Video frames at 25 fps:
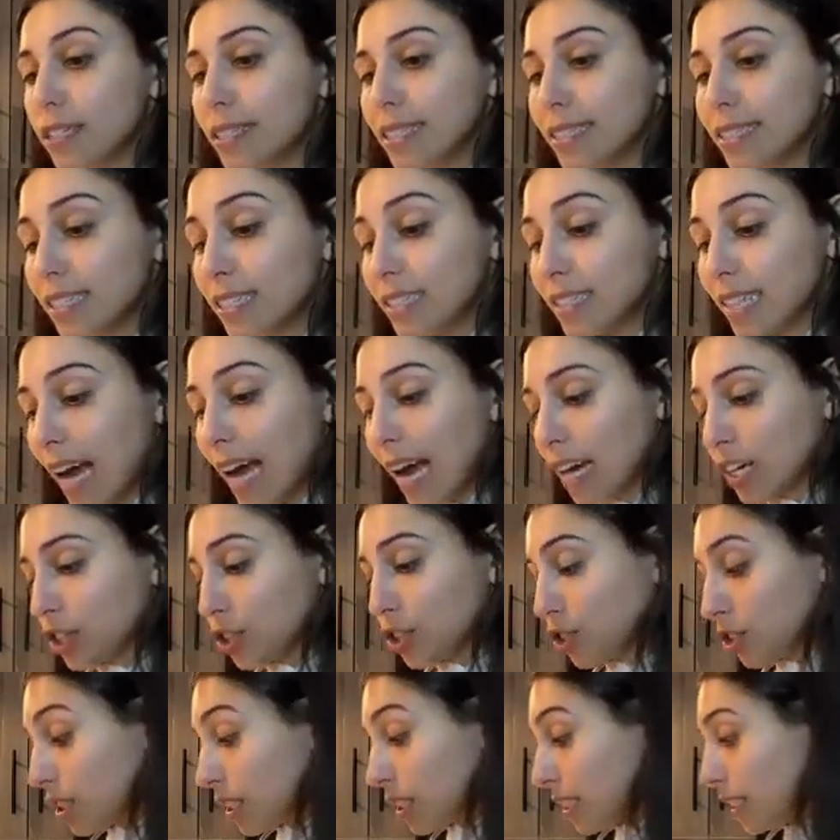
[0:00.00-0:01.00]
This is
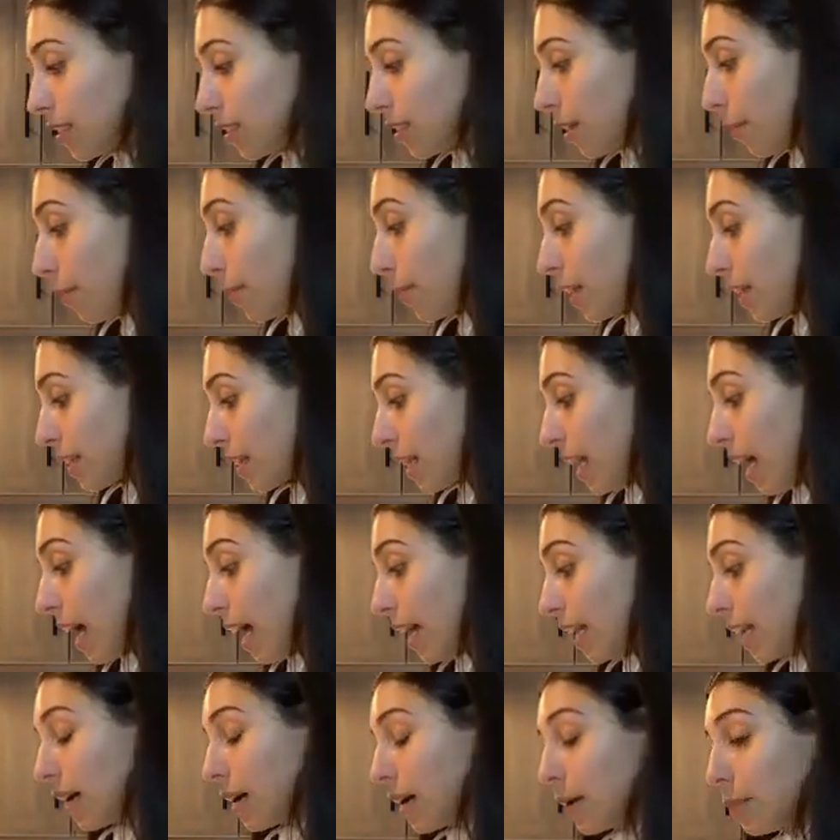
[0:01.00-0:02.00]
actually something
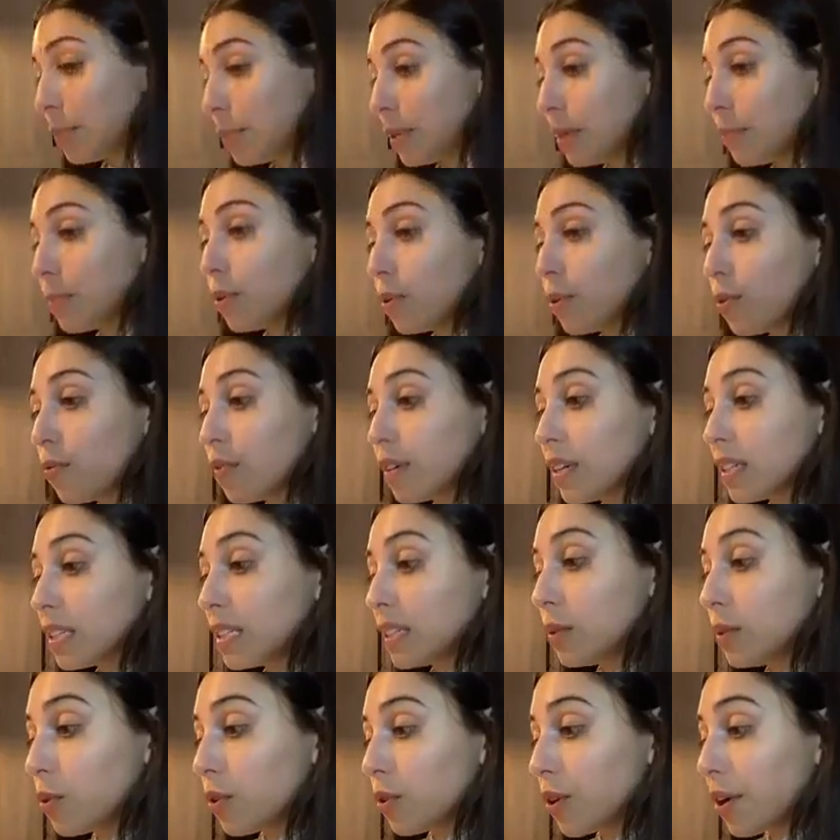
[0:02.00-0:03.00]
that people
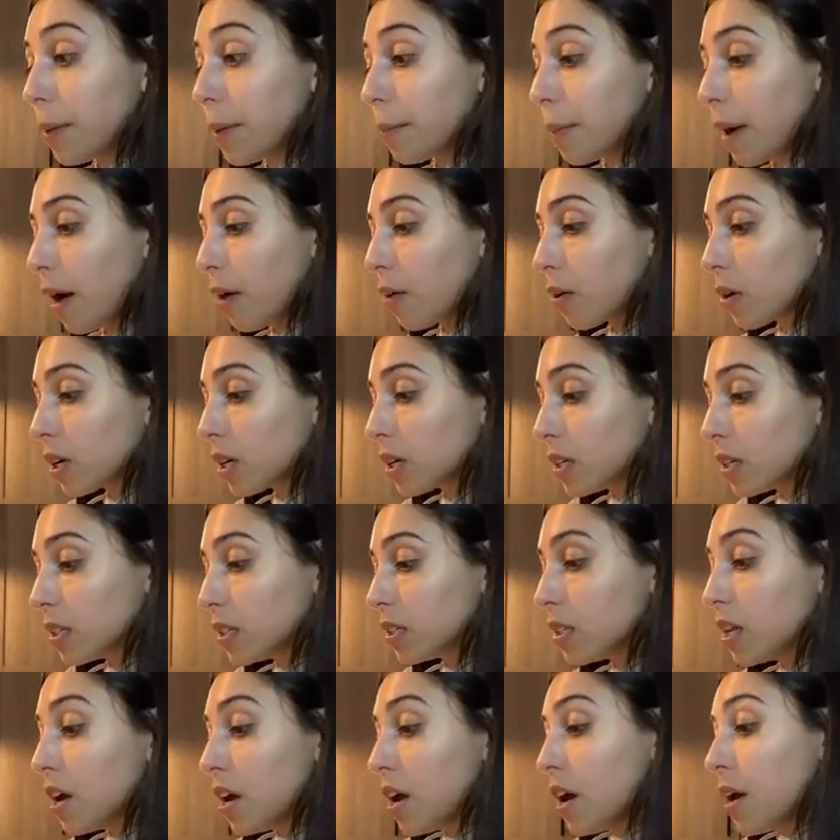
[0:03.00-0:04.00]
really worry about
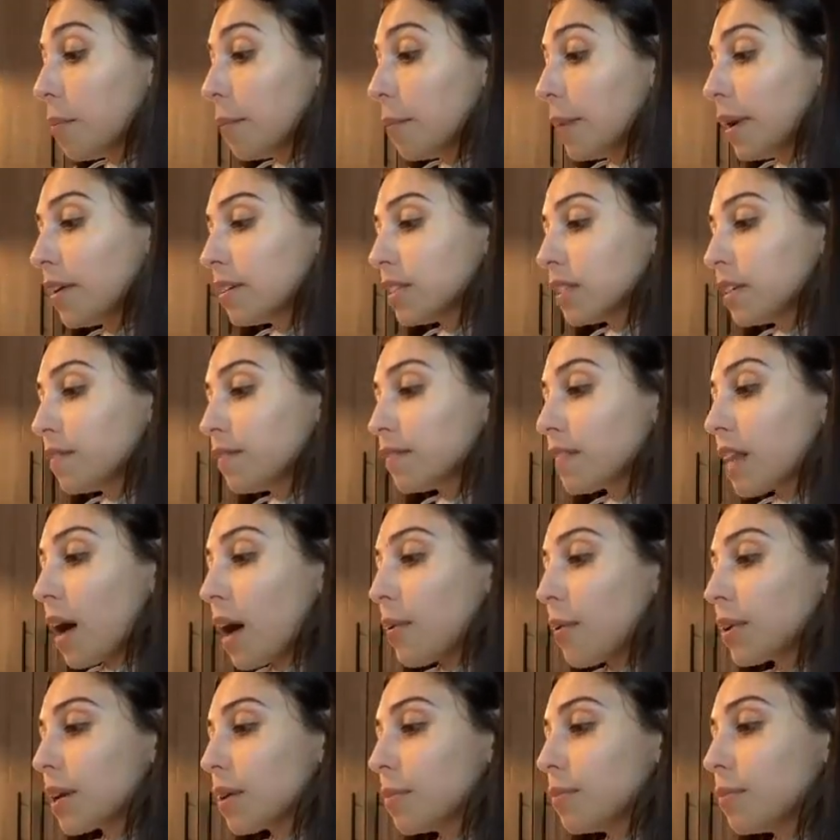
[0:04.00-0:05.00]
because apparently
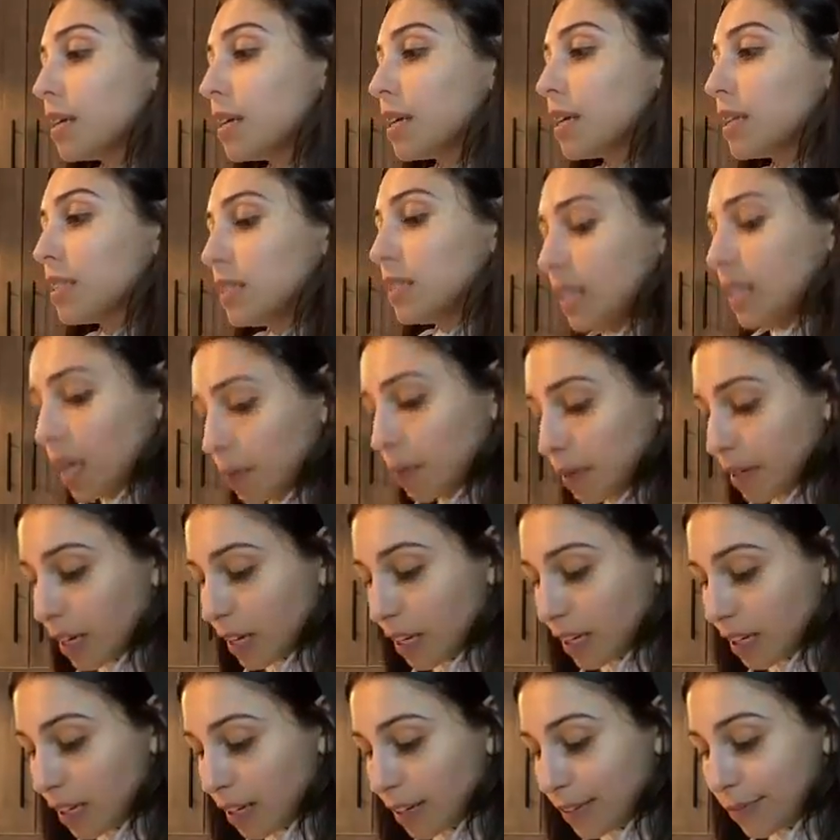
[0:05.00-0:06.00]
flour can be
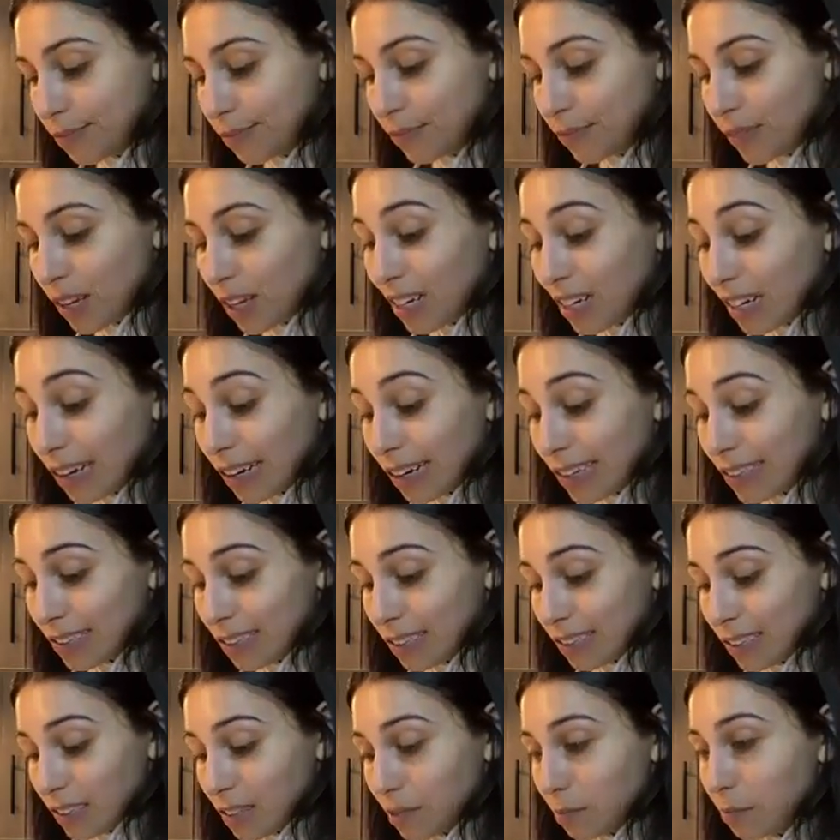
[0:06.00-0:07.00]
contaminated.
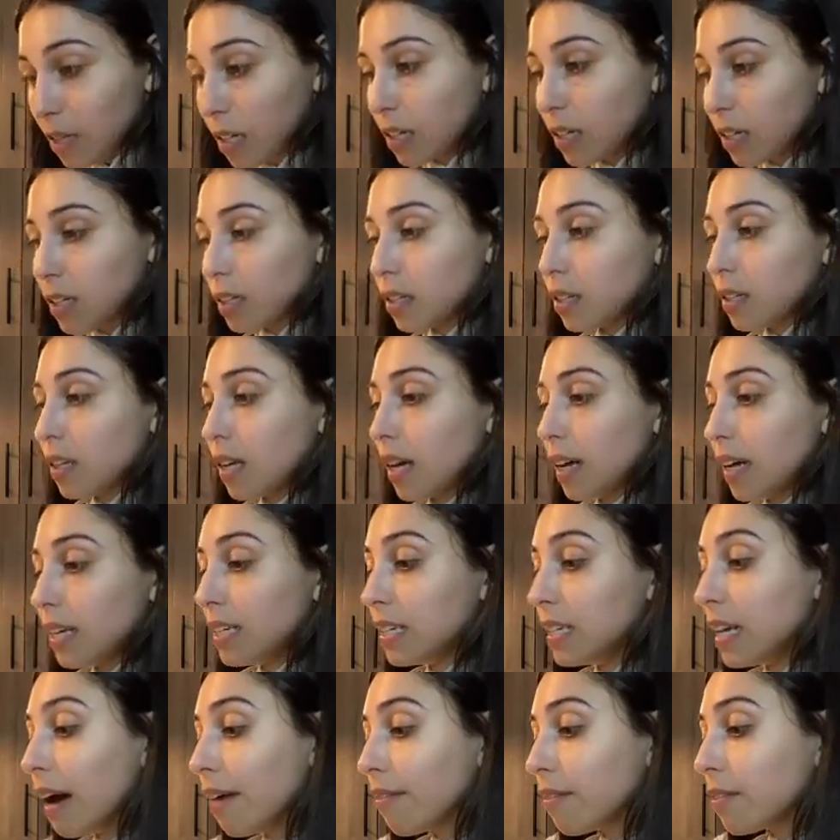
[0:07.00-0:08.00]
Honestly, I'm not gonna lie,
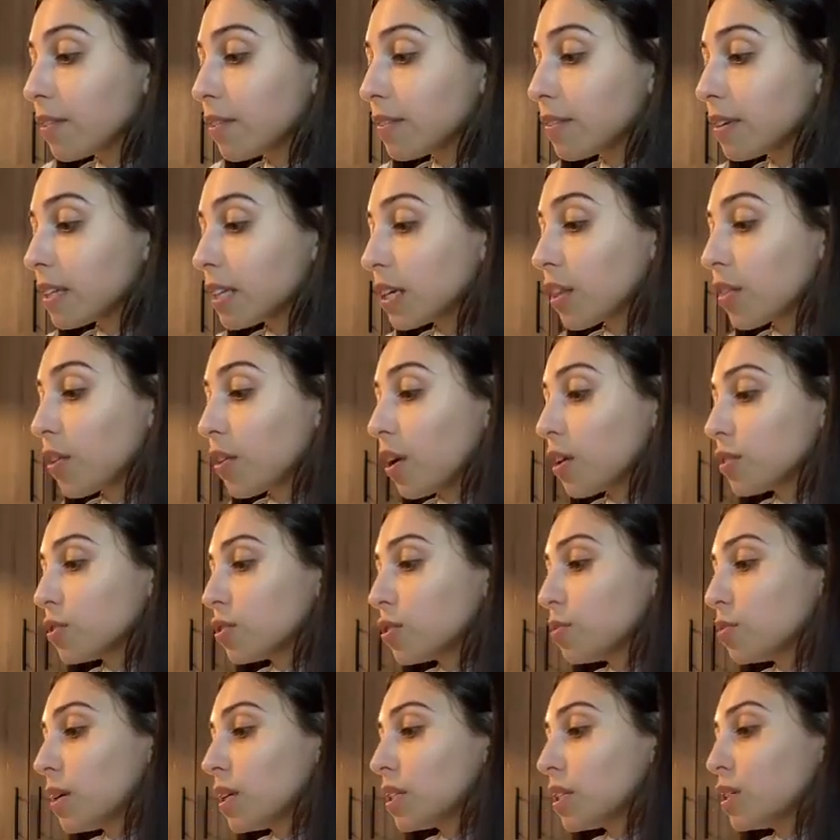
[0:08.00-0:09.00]
never really thought
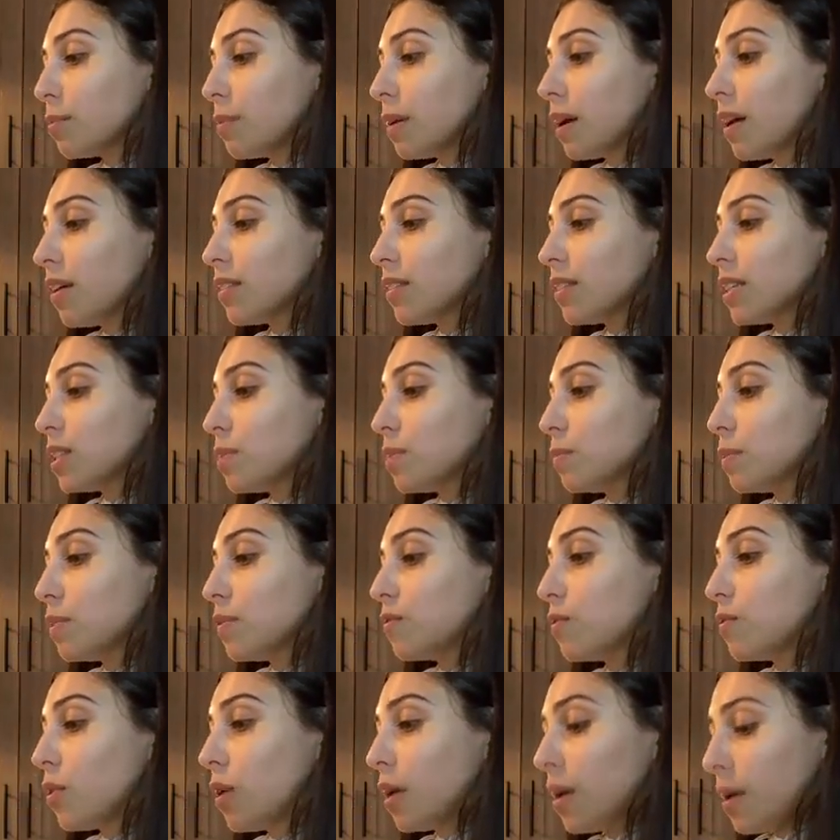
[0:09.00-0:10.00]
too much about this
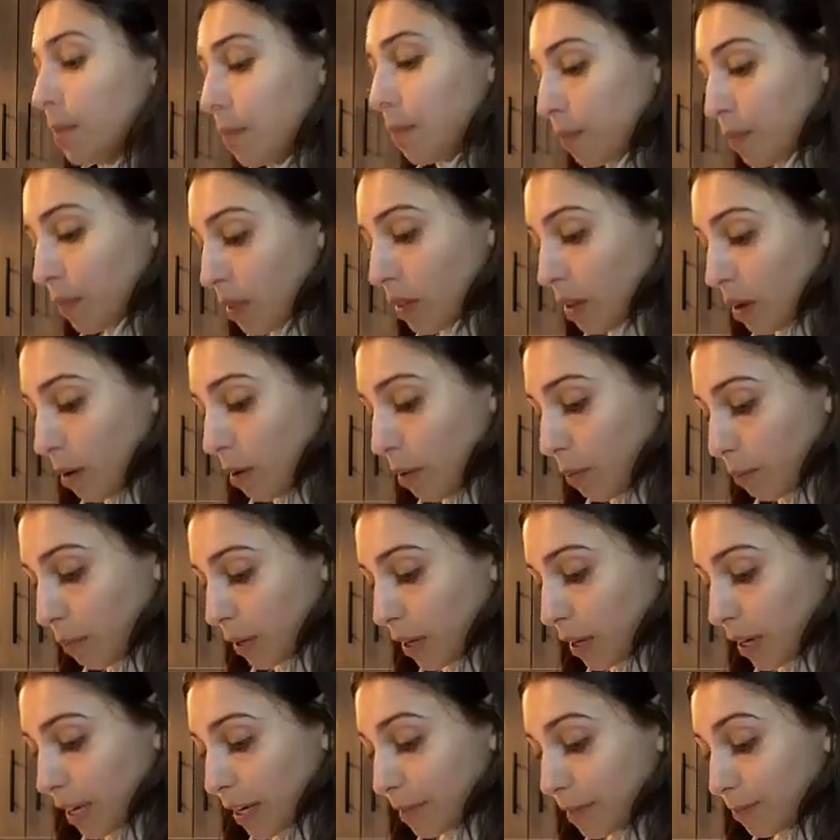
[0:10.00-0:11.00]
before,
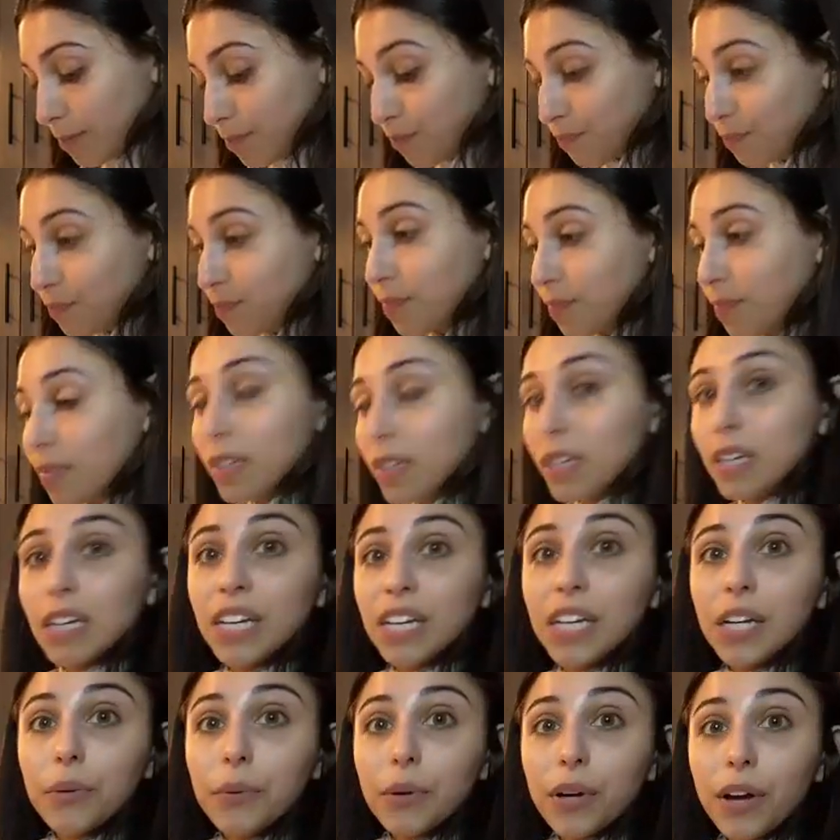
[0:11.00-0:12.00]
but
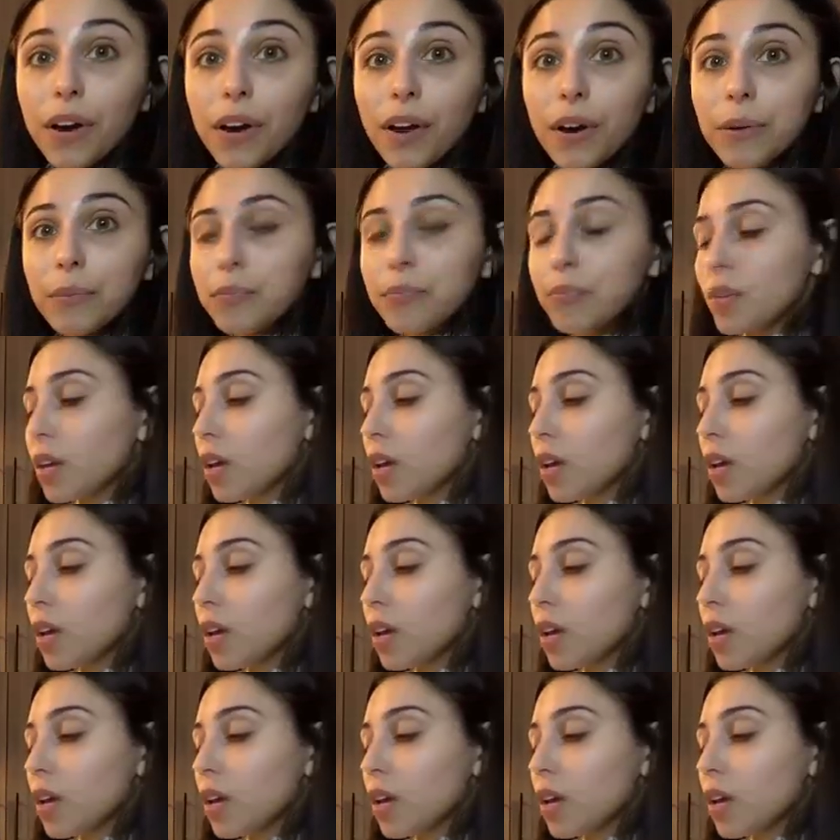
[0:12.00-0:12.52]
here we are.